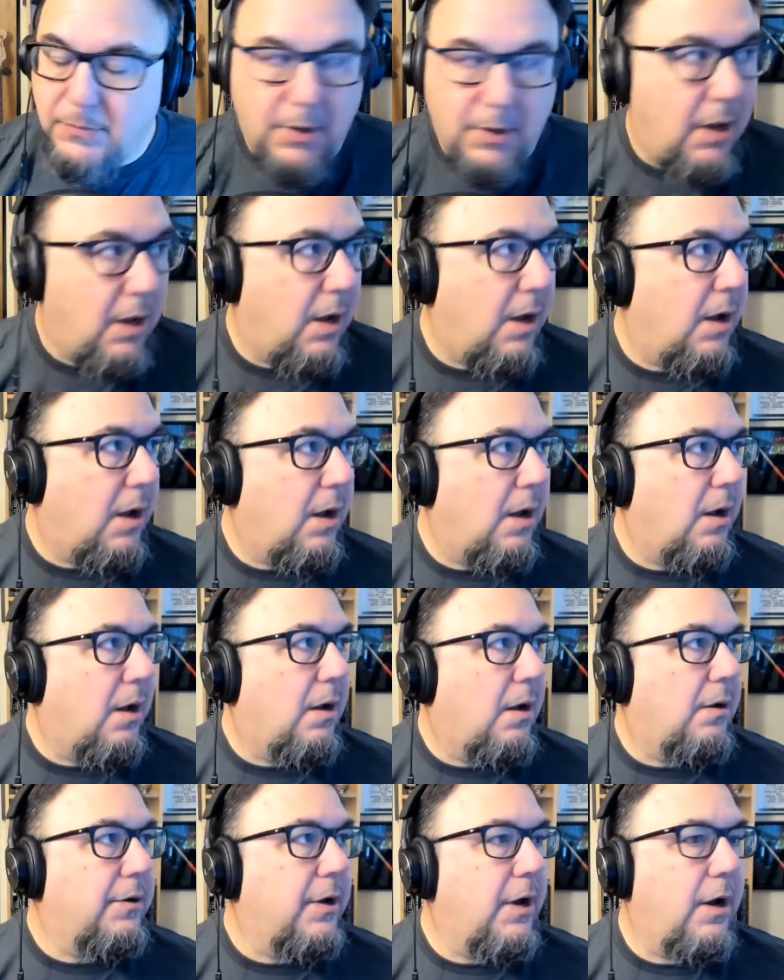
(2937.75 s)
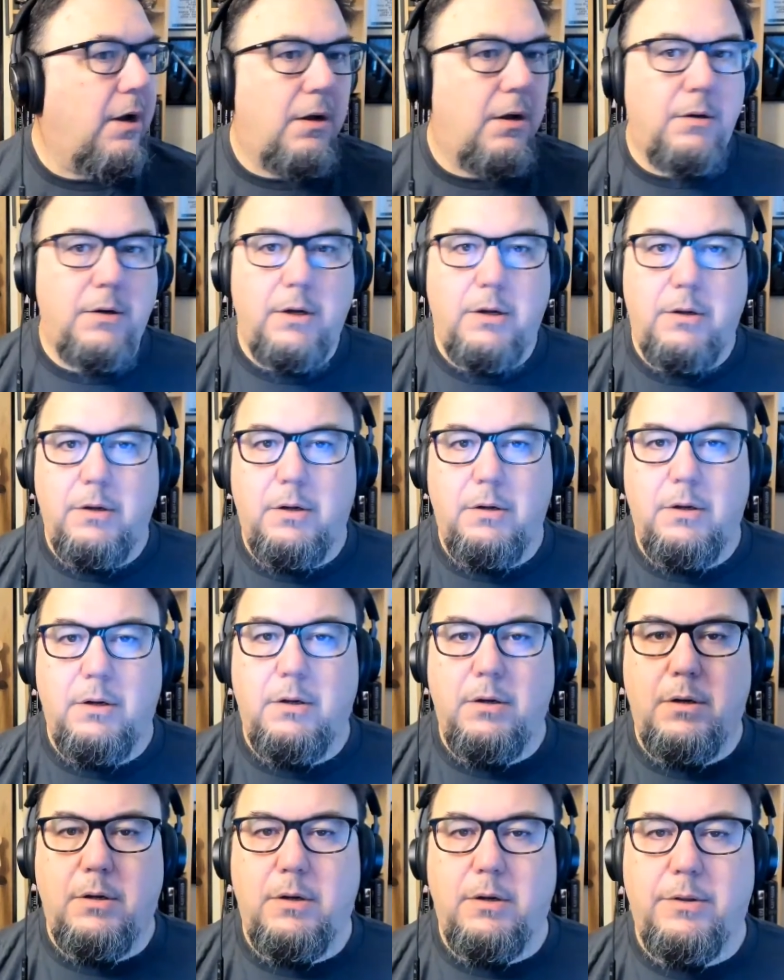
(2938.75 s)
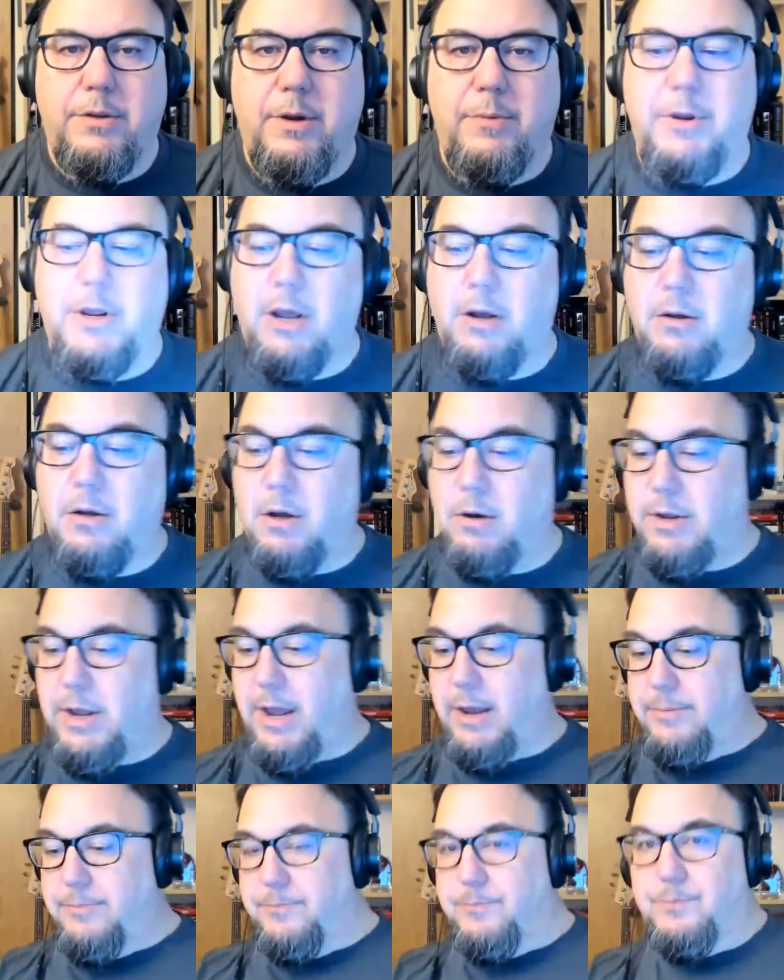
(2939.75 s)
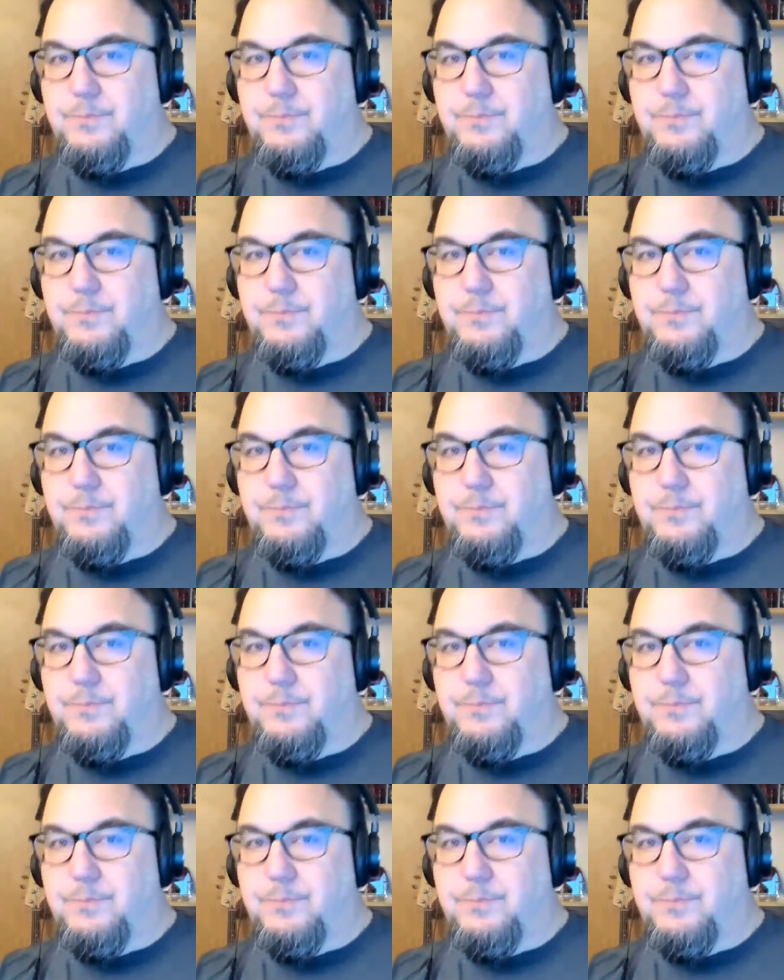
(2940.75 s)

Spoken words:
oh, no, there we go. Okay,